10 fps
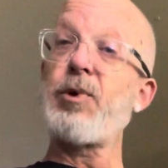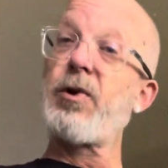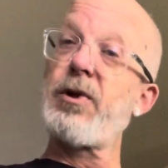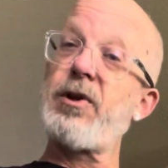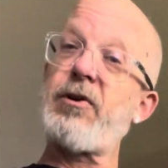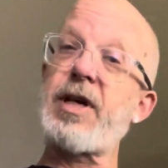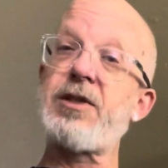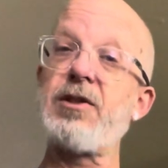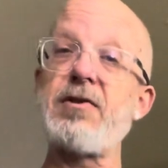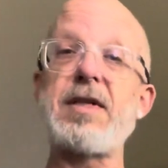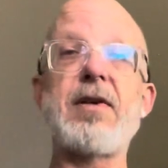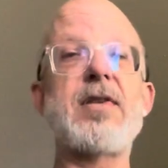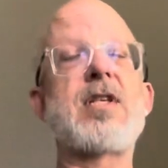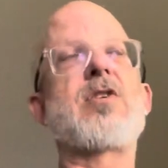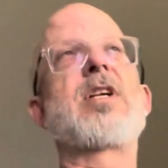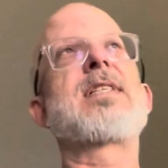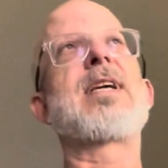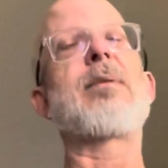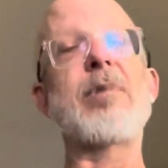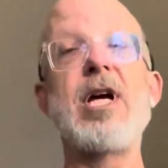or the direction you tilt the tip.